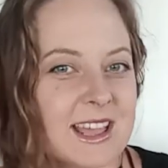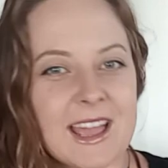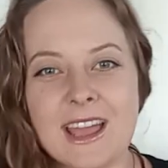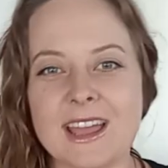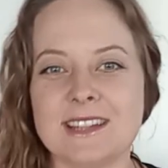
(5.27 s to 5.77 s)

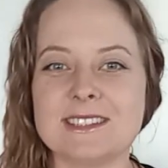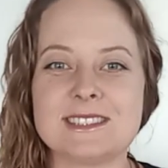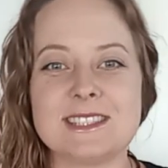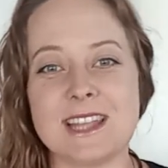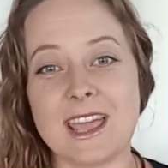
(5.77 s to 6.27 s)

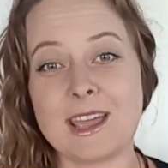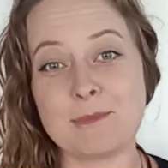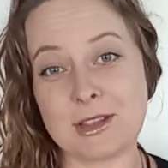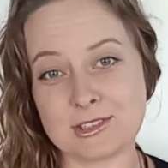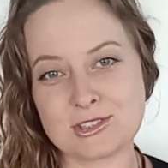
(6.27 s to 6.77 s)
and today
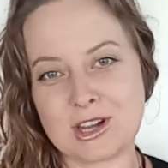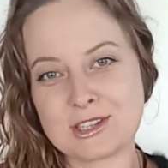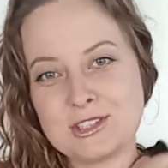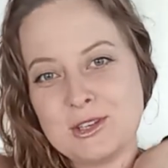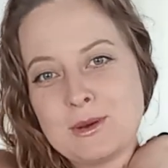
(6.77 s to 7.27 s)
I'm here to
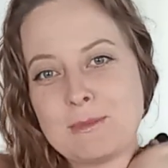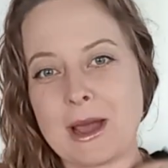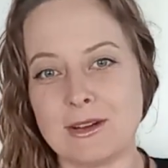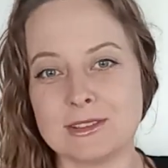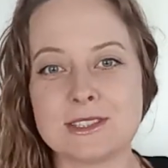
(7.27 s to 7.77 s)
talk to you
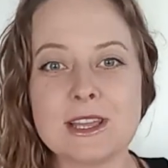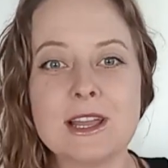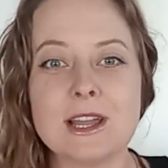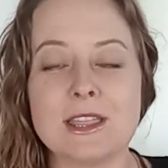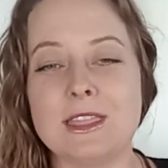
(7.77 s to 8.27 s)
about
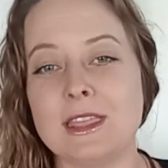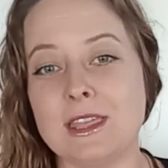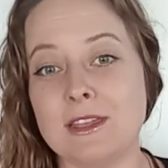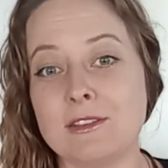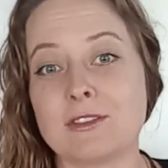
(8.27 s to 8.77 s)

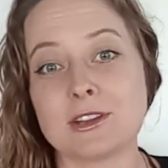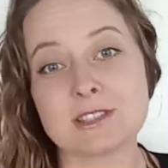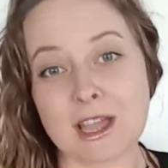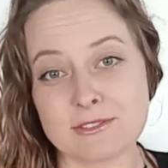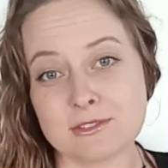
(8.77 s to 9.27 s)
the
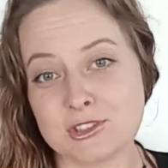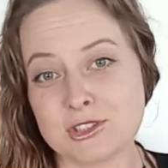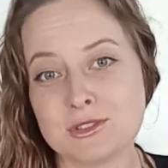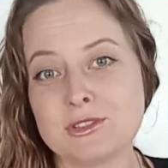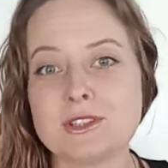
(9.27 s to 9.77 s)
first half of
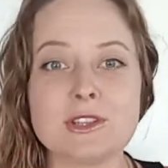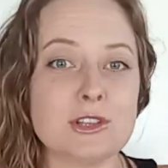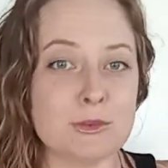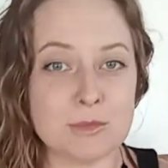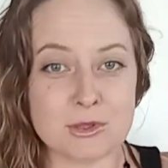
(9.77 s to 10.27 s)
June, the
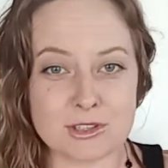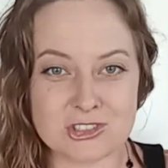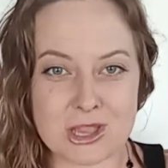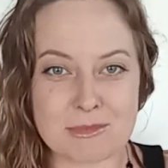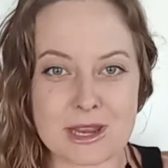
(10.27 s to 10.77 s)
new moon in
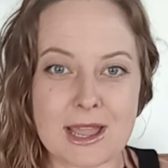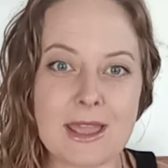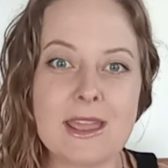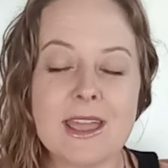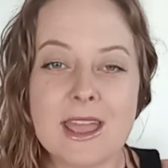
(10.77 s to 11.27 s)
Gemini,